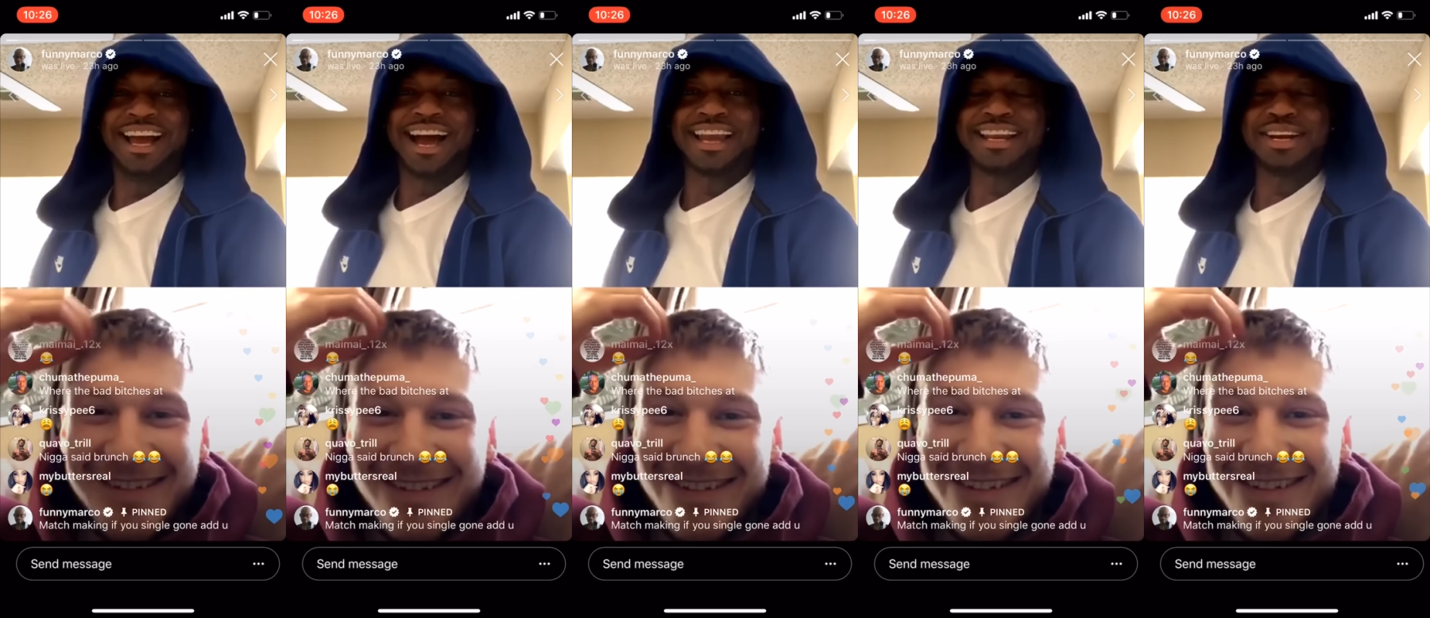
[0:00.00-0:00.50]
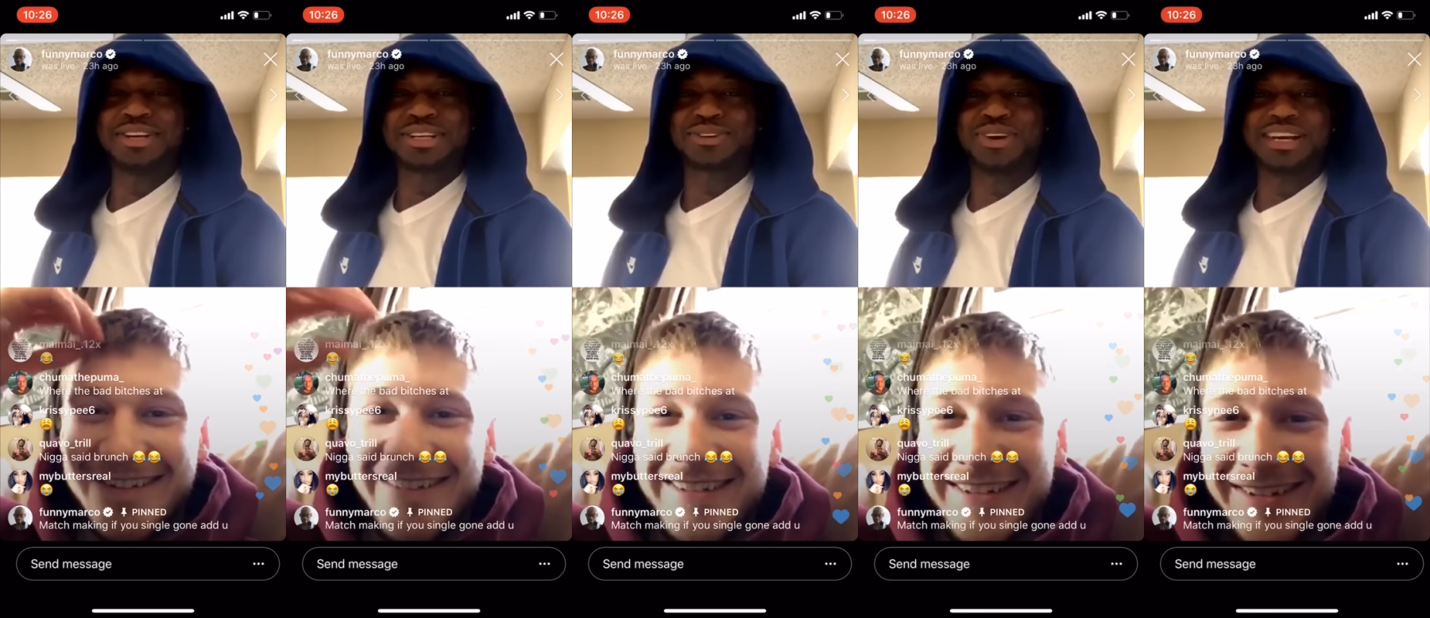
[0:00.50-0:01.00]
Speaker 1: I didn't know you
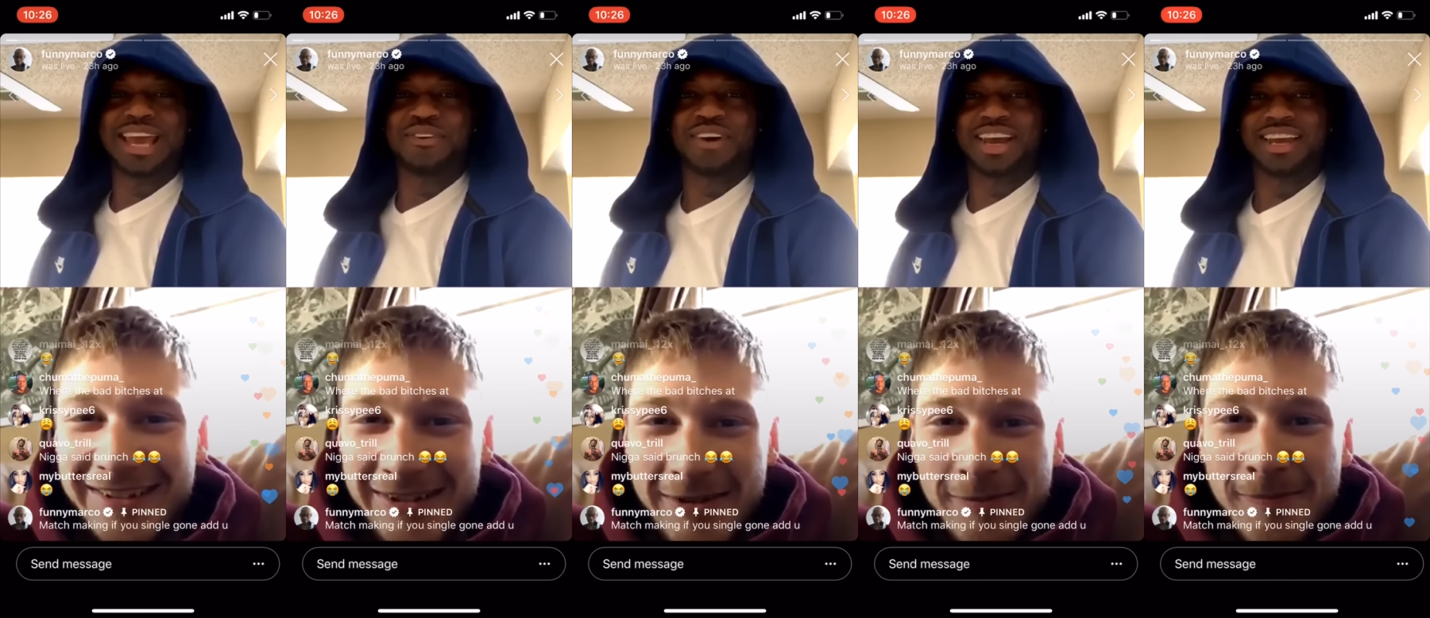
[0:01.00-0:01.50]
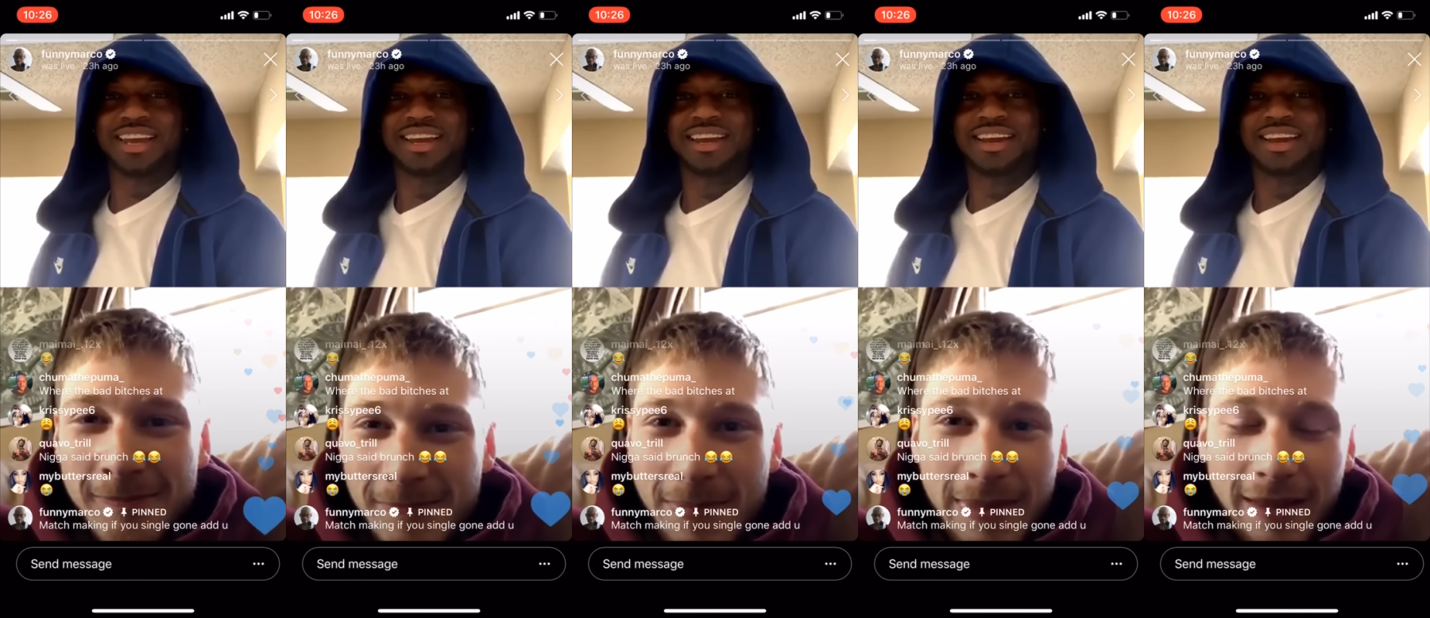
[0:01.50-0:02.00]
swing that way.
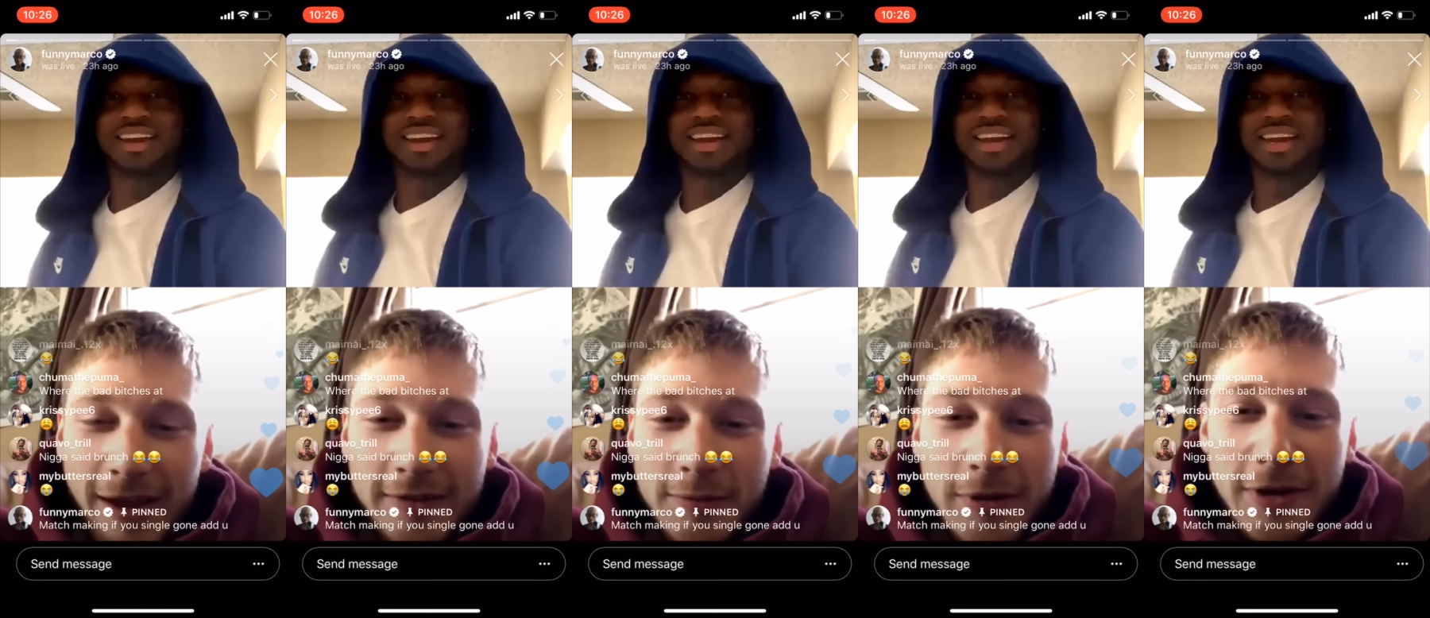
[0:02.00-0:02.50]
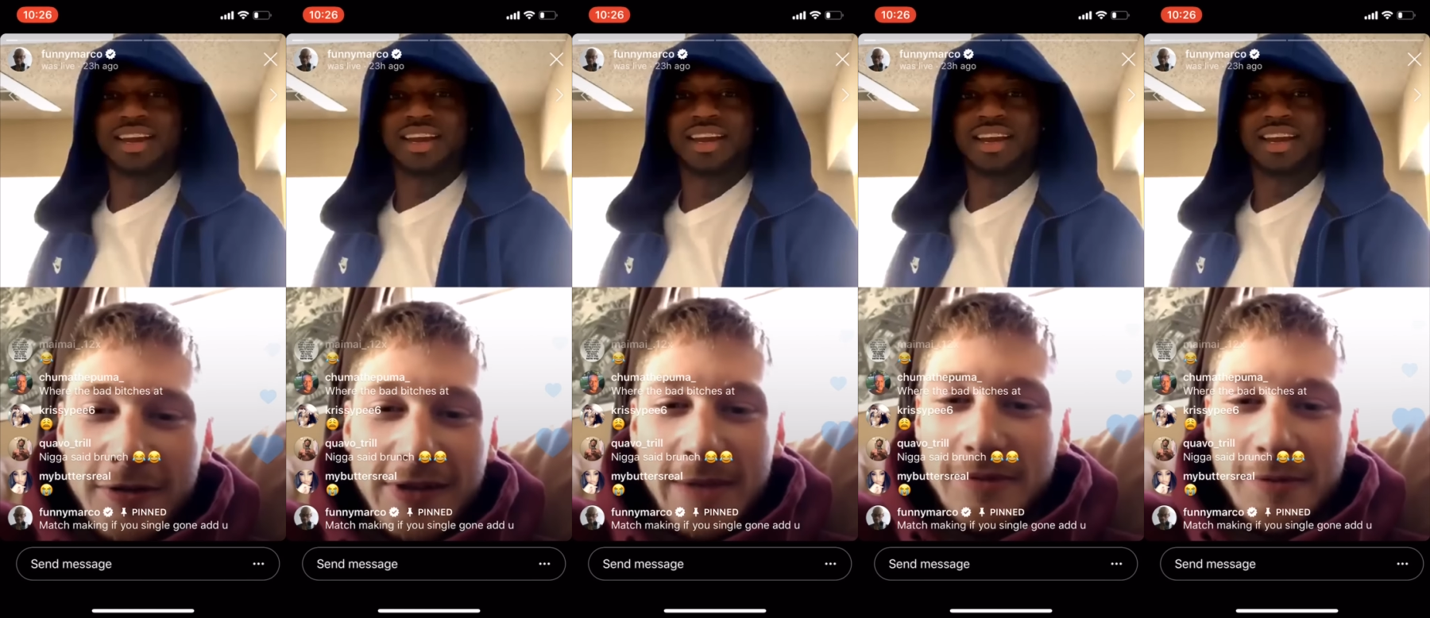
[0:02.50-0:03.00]
I swing all types
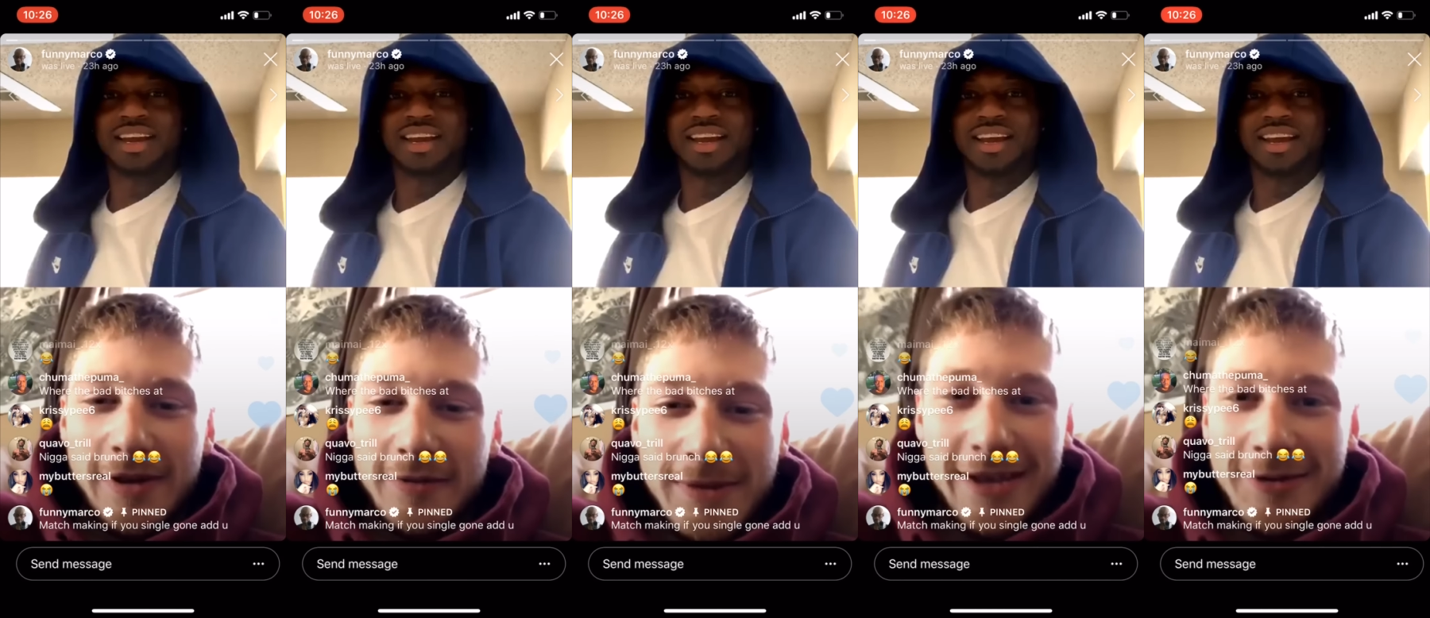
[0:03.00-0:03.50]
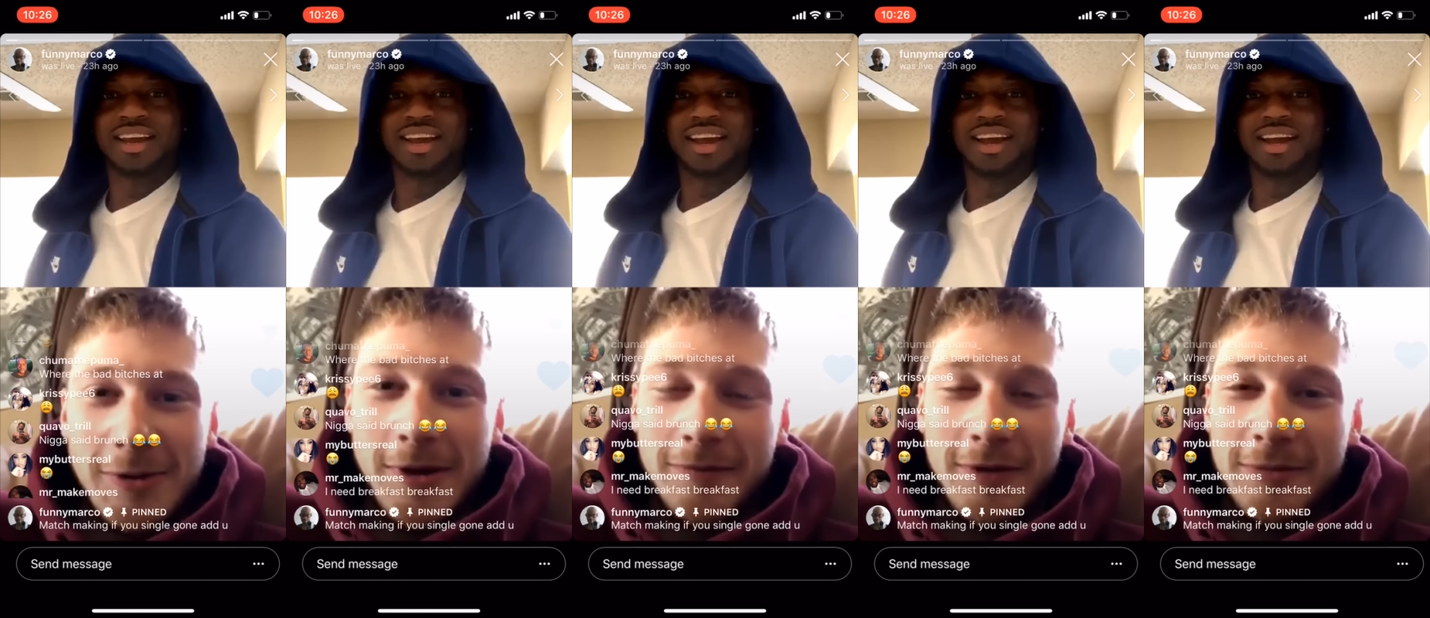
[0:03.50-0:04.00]
of ways, man. You know I
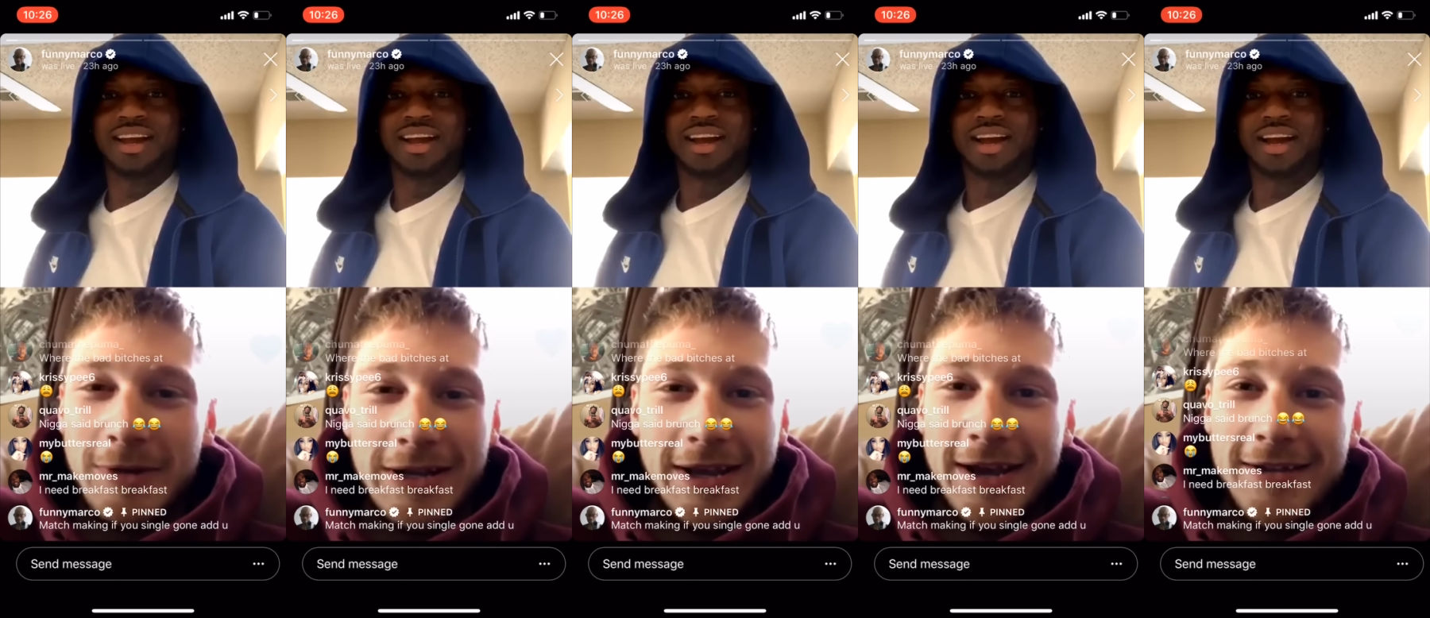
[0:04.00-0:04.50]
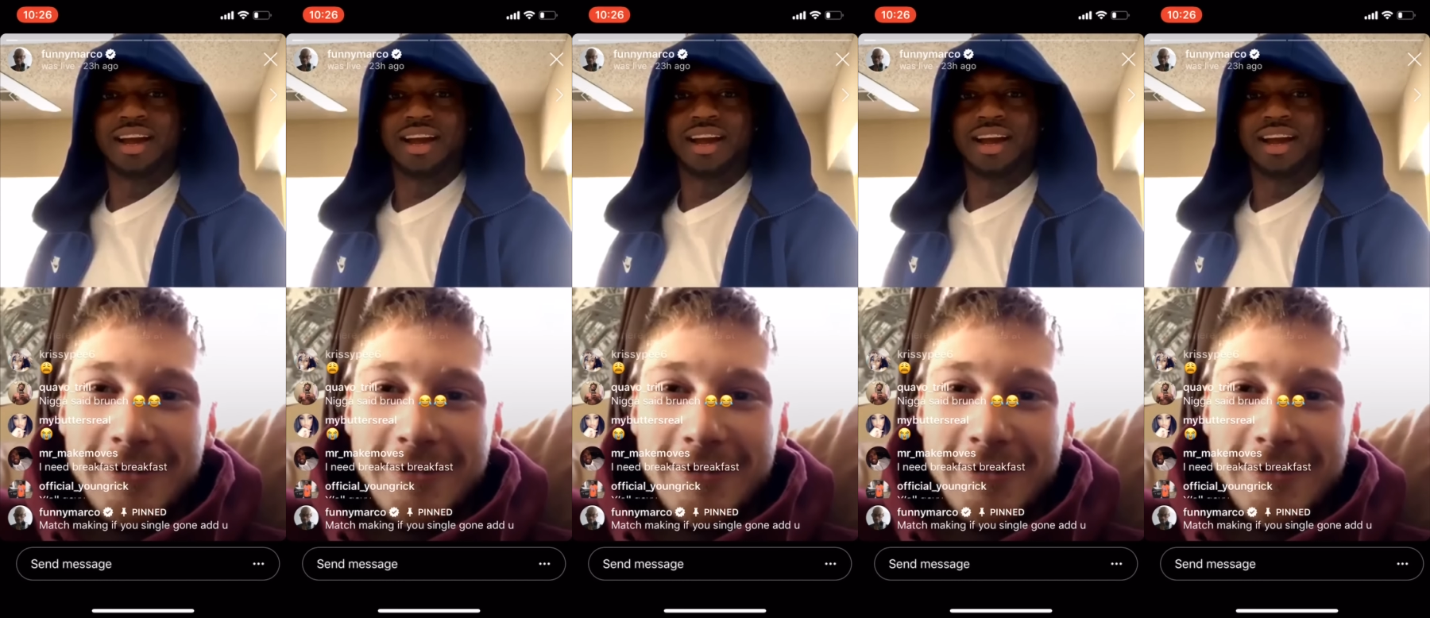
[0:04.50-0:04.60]
fuck my cat.